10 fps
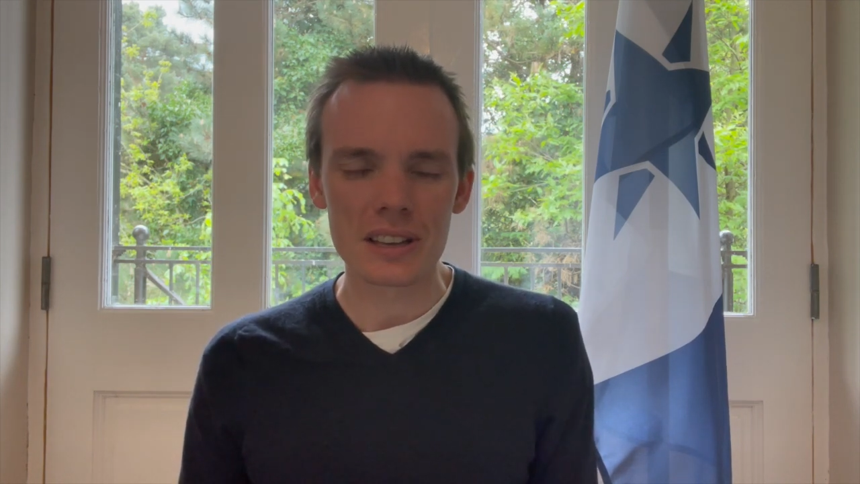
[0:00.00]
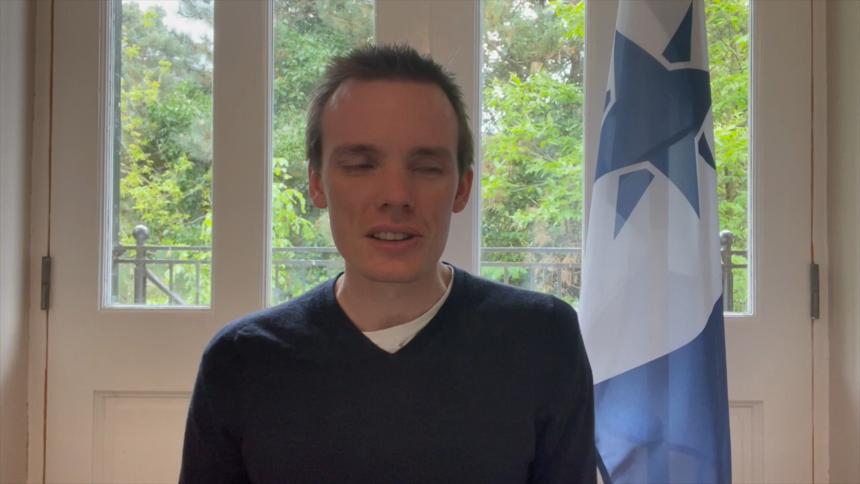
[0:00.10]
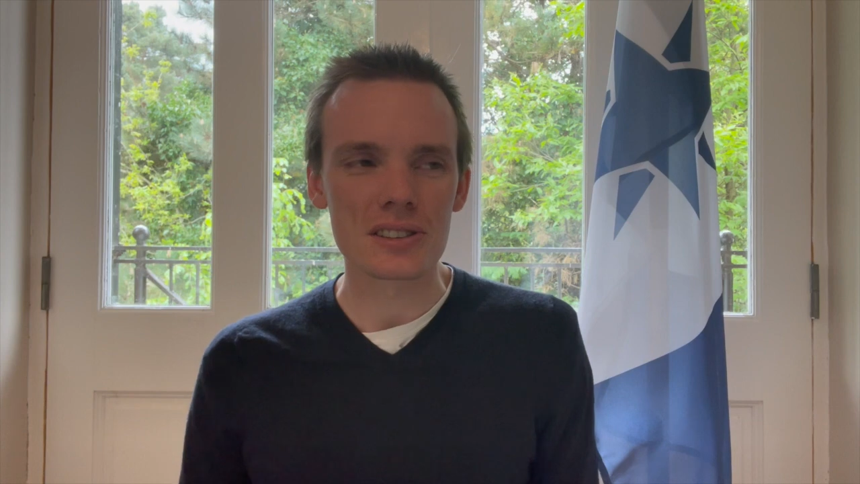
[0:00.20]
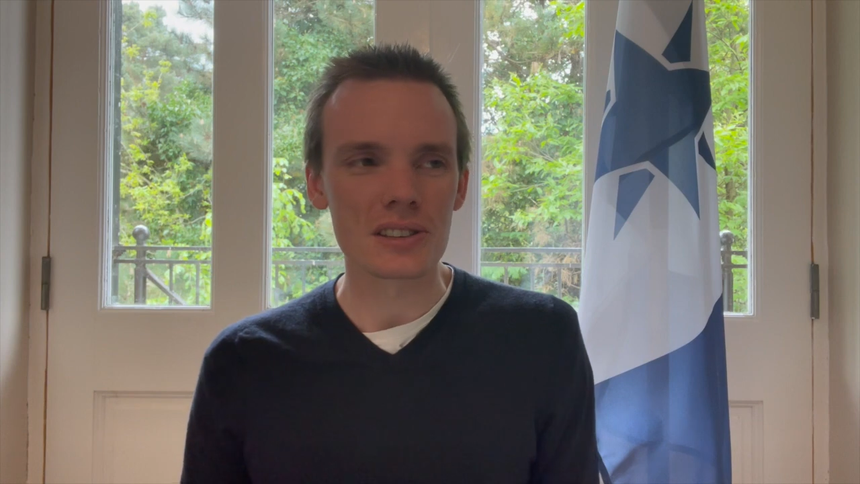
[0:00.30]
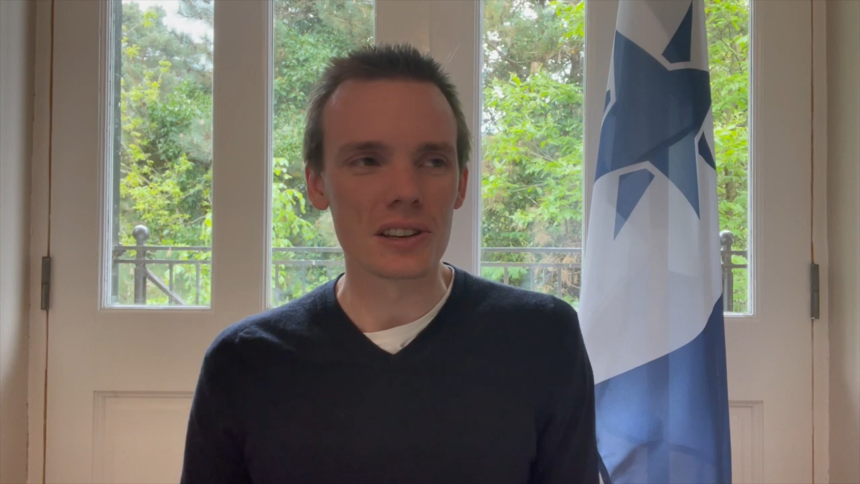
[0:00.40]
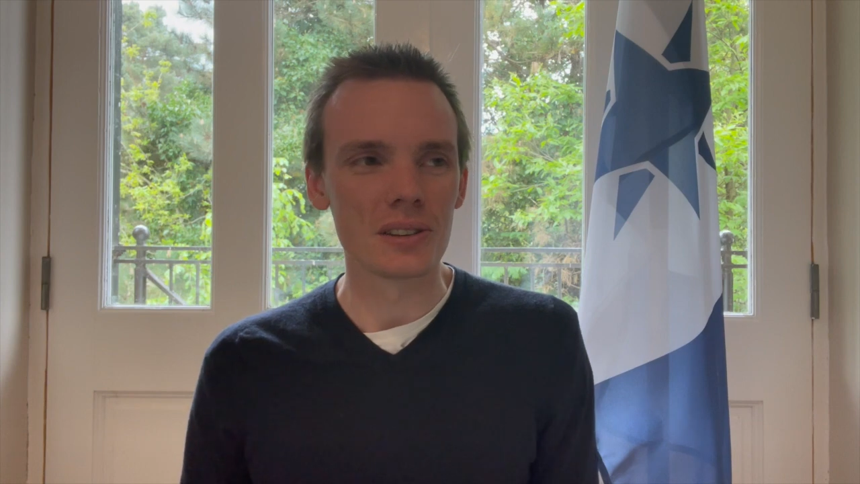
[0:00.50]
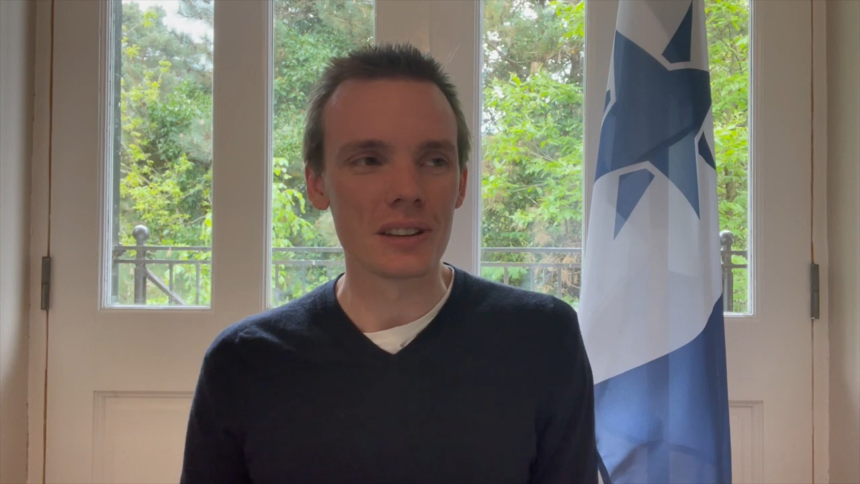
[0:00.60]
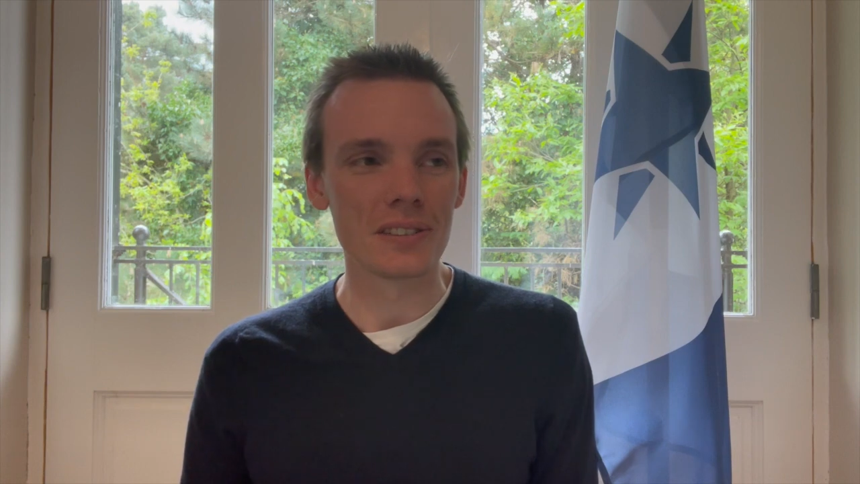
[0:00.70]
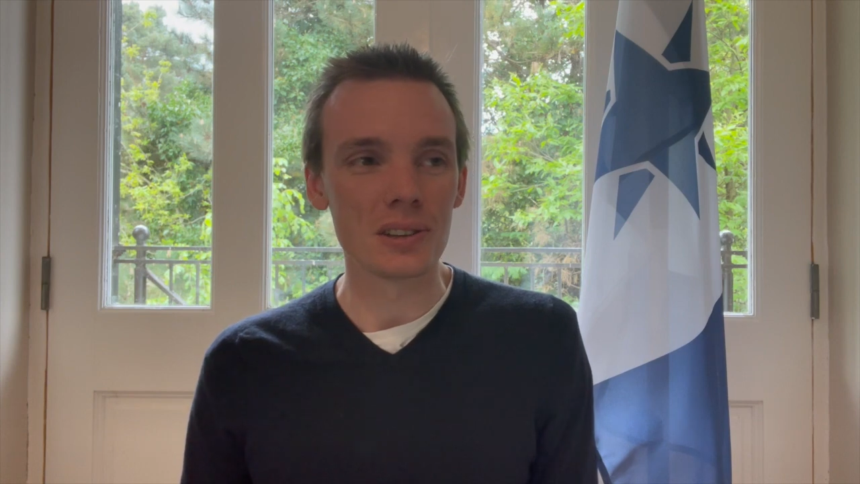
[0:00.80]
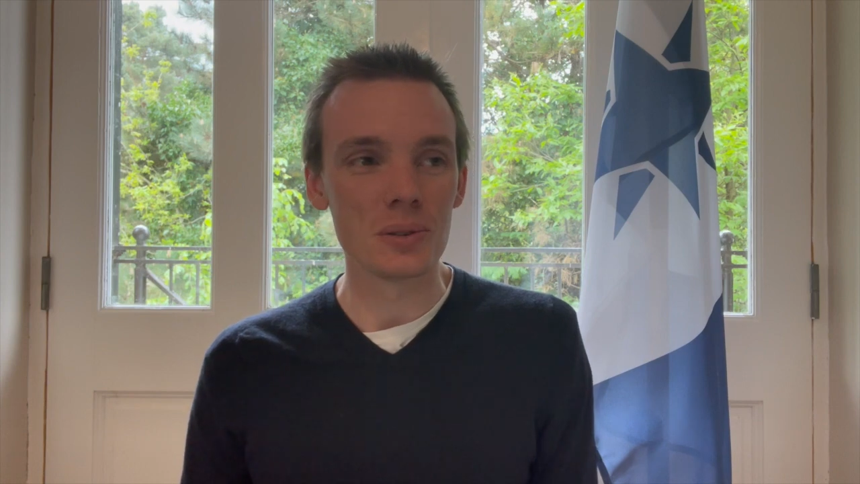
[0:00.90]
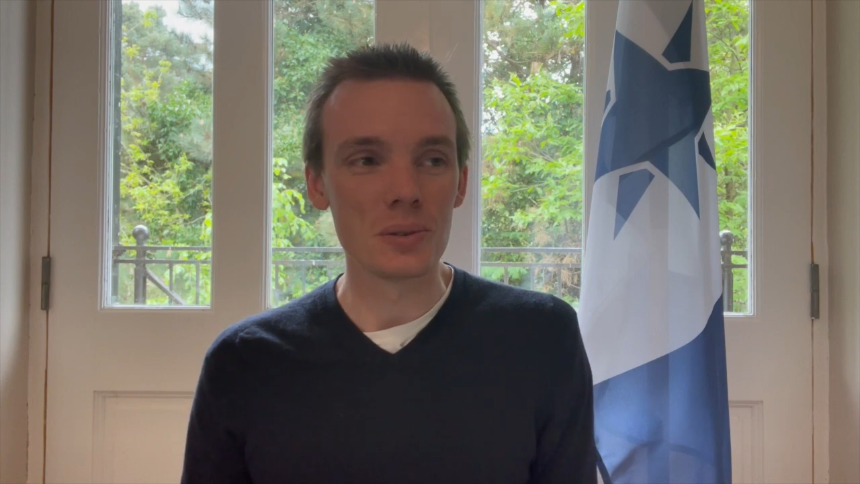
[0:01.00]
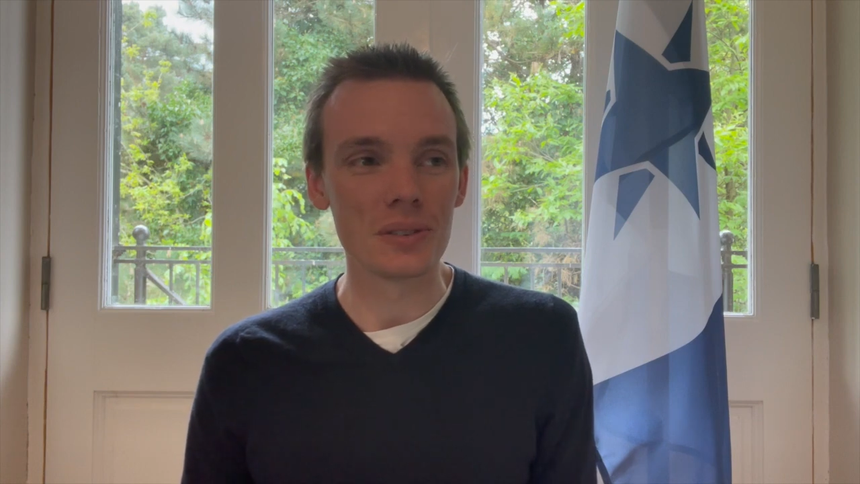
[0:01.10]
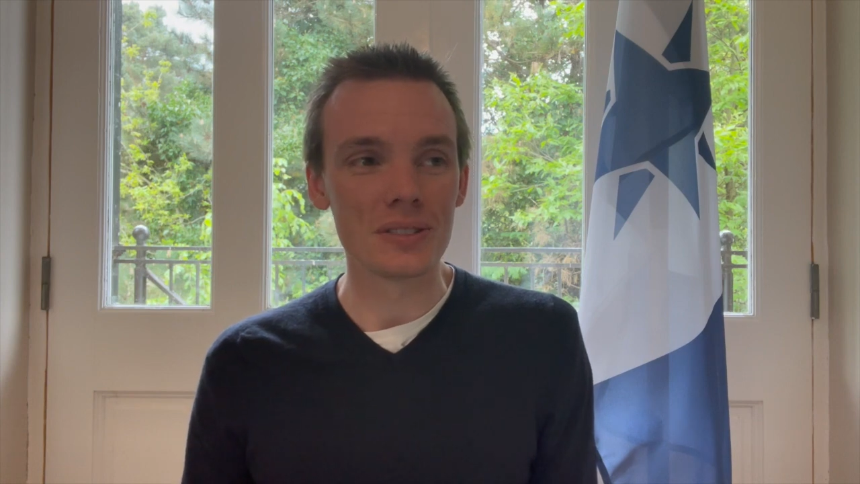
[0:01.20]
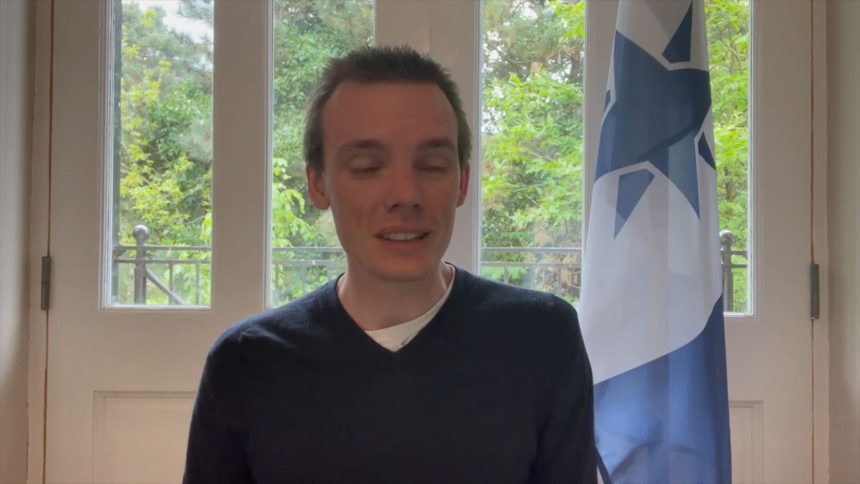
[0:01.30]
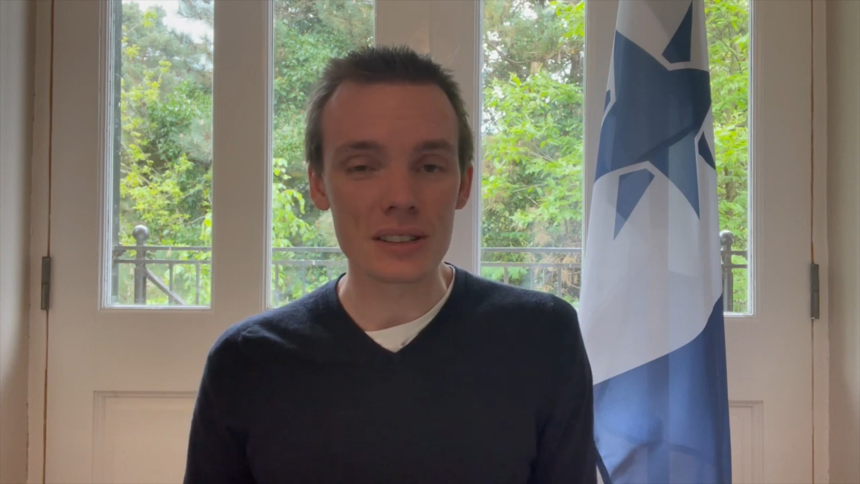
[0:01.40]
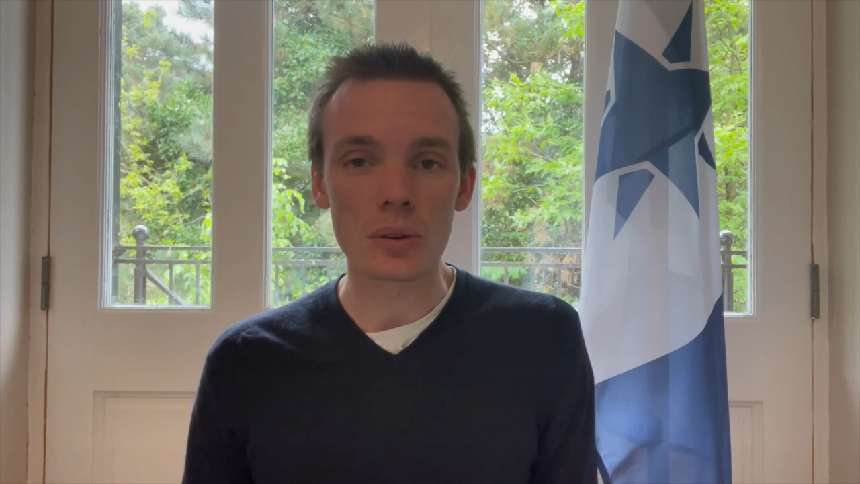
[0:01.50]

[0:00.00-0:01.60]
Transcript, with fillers: So if you did